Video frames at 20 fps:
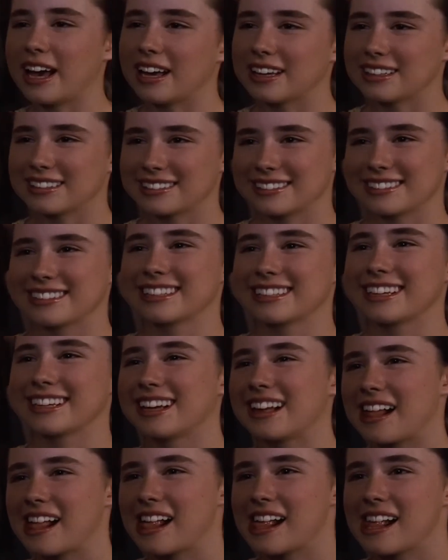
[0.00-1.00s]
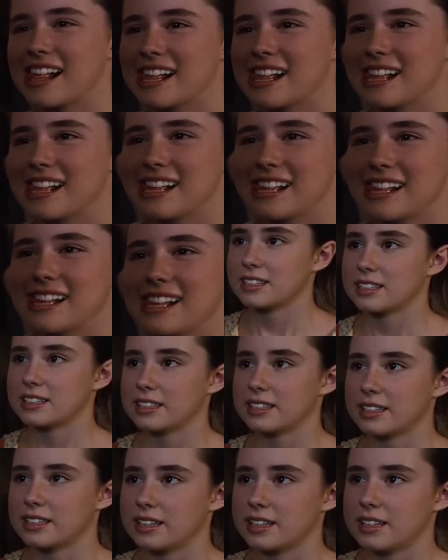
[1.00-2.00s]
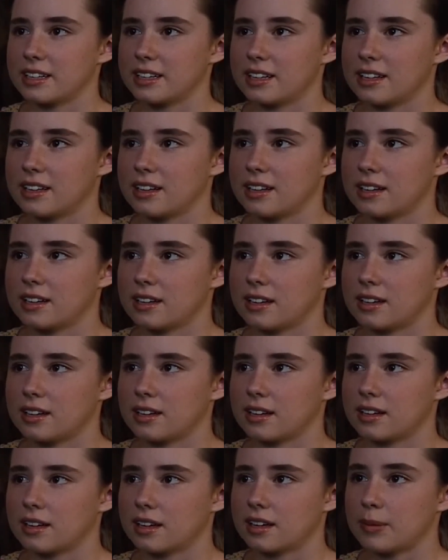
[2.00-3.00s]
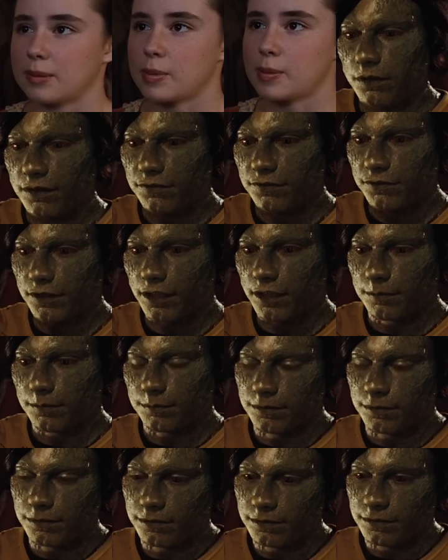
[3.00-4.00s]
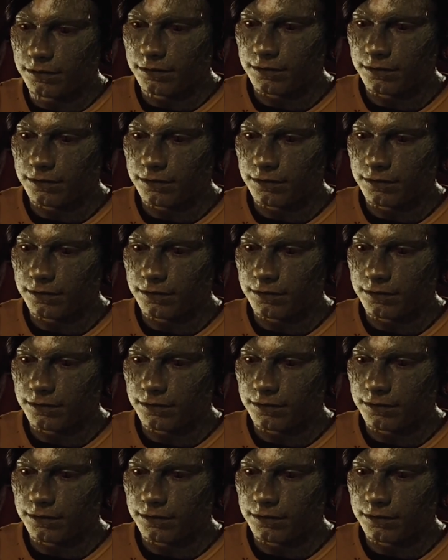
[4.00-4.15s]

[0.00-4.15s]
named Rebecca, and the two grow closer. Darren will